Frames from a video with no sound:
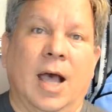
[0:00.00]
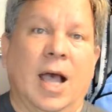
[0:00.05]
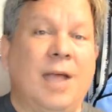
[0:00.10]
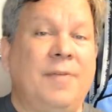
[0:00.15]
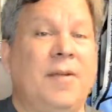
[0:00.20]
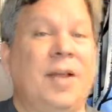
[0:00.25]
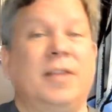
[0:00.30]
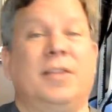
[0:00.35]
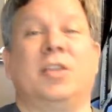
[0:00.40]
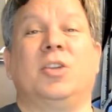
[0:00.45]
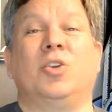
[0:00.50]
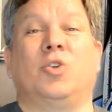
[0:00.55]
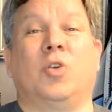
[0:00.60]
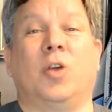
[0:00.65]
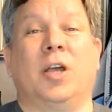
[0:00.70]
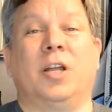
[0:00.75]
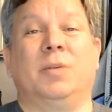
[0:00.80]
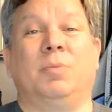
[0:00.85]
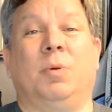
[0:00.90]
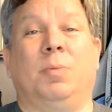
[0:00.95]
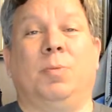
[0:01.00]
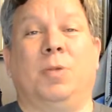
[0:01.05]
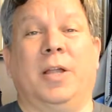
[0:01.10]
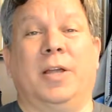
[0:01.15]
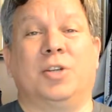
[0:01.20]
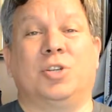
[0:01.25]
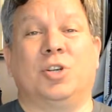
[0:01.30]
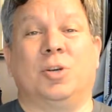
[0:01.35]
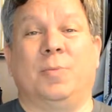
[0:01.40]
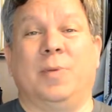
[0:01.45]
I've had the incredible
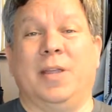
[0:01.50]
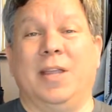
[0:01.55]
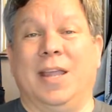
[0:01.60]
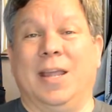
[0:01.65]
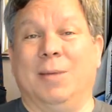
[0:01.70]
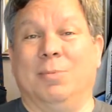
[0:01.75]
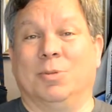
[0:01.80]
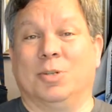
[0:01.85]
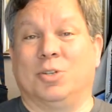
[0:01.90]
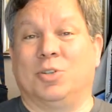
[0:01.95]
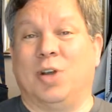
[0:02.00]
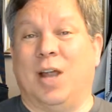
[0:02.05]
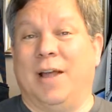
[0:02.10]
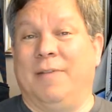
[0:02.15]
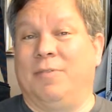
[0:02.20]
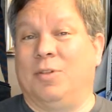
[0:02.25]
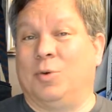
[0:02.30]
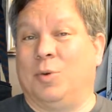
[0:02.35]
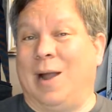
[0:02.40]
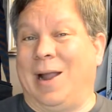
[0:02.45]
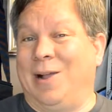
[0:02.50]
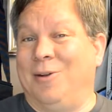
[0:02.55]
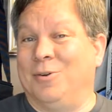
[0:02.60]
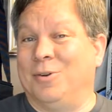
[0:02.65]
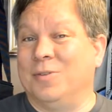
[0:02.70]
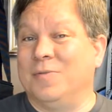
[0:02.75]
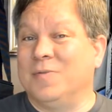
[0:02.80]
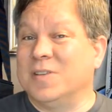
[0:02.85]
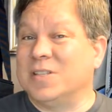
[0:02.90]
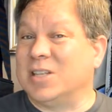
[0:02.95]
pleasure of being able to travel
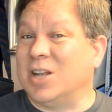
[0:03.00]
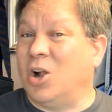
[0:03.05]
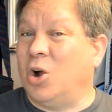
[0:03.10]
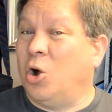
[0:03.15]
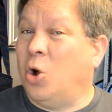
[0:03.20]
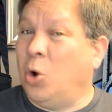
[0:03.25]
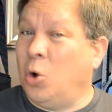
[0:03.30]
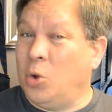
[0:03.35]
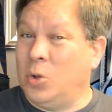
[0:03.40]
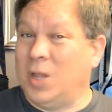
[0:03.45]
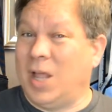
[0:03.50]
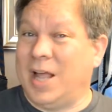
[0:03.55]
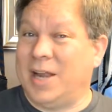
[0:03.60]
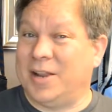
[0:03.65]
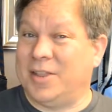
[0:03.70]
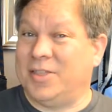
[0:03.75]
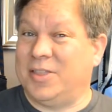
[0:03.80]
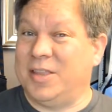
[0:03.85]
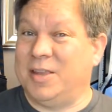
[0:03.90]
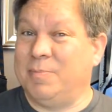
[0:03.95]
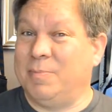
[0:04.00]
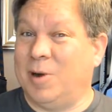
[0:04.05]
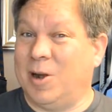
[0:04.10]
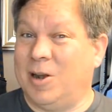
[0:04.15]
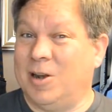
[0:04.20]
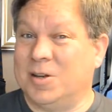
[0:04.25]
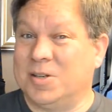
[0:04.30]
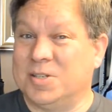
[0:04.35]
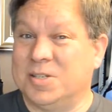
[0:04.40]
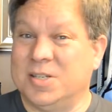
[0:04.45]
around and visit a whole lot of theme
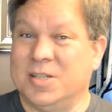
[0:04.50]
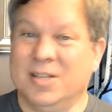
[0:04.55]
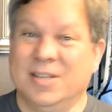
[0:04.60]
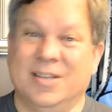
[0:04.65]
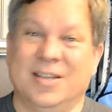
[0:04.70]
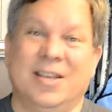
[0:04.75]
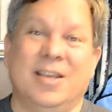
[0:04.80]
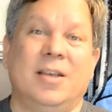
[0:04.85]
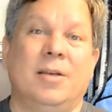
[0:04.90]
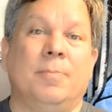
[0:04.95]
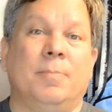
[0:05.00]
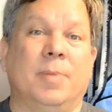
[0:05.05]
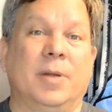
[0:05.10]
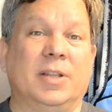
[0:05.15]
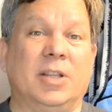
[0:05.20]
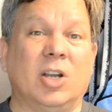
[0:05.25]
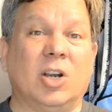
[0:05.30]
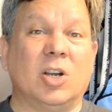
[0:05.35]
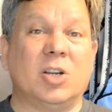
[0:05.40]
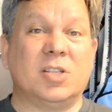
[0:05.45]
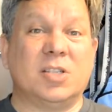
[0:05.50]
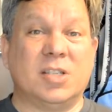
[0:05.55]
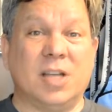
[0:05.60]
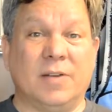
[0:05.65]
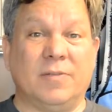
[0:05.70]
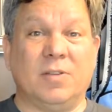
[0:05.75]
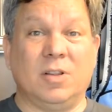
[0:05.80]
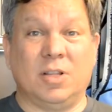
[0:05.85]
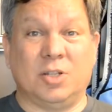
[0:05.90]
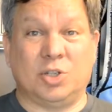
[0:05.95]
parks, but there are
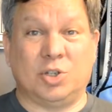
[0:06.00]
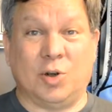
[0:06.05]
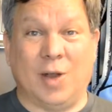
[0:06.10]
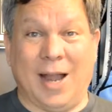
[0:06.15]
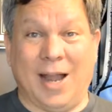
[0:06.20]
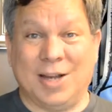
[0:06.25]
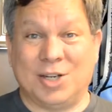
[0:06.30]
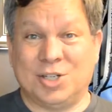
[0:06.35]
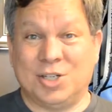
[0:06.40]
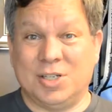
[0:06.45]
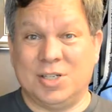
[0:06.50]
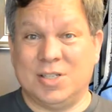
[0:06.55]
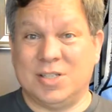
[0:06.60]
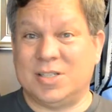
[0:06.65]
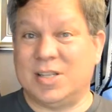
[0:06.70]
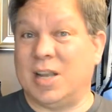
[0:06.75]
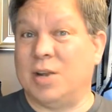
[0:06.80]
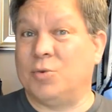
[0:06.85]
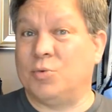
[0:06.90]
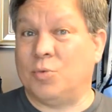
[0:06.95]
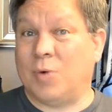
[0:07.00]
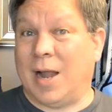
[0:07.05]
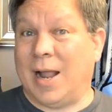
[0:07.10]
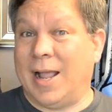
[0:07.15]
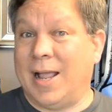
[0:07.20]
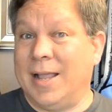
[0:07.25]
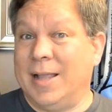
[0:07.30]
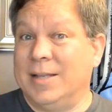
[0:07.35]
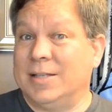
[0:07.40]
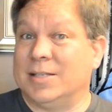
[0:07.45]
several attractions and
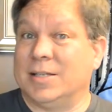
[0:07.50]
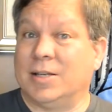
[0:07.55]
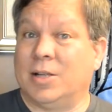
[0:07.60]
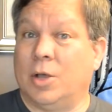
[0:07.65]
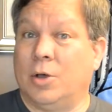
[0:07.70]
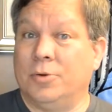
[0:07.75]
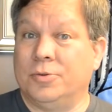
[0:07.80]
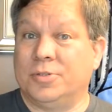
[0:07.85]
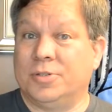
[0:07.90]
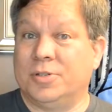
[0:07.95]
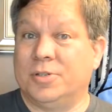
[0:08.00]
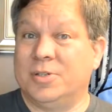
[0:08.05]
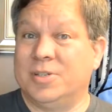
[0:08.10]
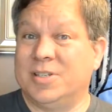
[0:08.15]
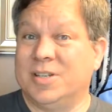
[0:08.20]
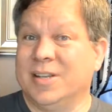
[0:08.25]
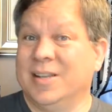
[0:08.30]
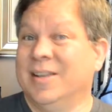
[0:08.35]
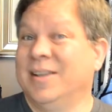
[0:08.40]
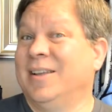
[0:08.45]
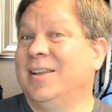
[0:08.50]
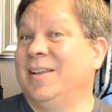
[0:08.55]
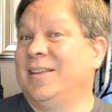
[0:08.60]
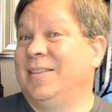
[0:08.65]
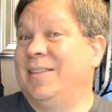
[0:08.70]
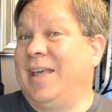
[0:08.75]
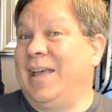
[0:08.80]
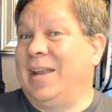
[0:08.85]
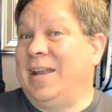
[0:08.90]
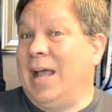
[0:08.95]
rides and coasters
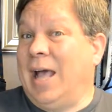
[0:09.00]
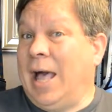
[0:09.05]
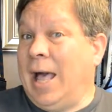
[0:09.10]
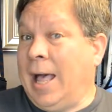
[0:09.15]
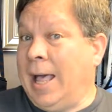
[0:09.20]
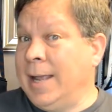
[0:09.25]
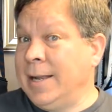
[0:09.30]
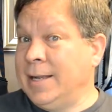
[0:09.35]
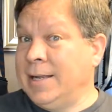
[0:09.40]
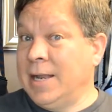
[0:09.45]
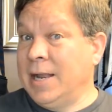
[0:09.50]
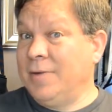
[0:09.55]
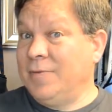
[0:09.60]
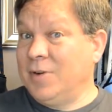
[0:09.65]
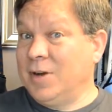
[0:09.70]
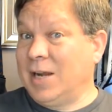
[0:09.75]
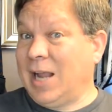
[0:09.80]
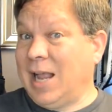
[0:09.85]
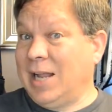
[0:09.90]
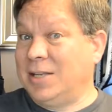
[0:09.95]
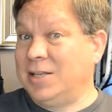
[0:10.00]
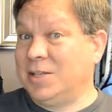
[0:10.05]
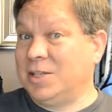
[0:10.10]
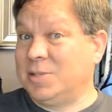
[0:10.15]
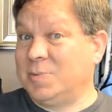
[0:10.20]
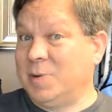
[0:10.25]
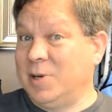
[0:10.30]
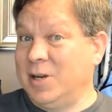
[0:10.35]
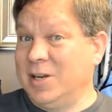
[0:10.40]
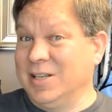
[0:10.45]
that I never got to
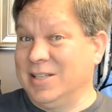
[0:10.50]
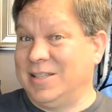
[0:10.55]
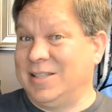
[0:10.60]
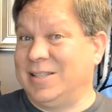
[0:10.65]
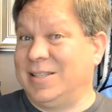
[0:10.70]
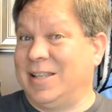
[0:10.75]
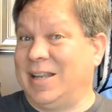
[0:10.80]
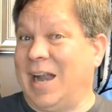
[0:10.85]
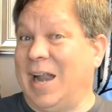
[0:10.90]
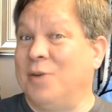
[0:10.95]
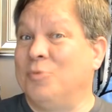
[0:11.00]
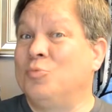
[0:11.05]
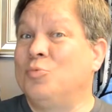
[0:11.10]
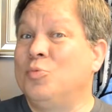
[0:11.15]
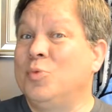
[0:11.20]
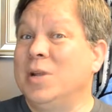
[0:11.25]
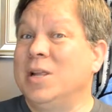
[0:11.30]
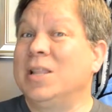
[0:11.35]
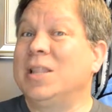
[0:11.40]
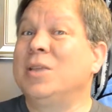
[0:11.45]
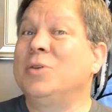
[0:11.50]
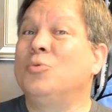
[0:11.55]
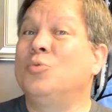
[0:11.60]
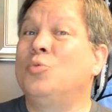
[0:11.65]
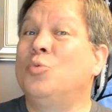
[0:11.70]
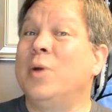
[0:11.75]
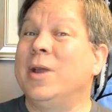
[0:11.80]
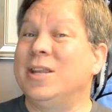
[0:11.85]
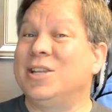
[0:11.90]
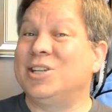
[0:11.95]
experience that I really
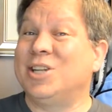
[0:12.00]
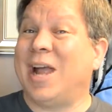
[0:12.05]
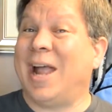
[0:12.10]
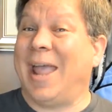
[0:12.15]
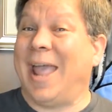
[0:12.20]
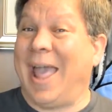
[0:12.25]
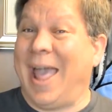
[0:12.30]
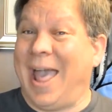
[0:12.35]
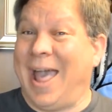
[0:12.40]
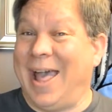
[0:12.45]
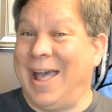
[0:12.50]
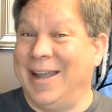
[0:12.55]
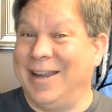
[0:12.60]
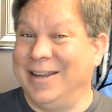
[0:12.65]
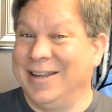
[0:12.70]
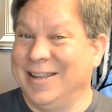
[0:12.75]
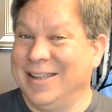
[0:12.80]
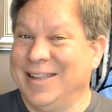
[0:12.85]
wish I had.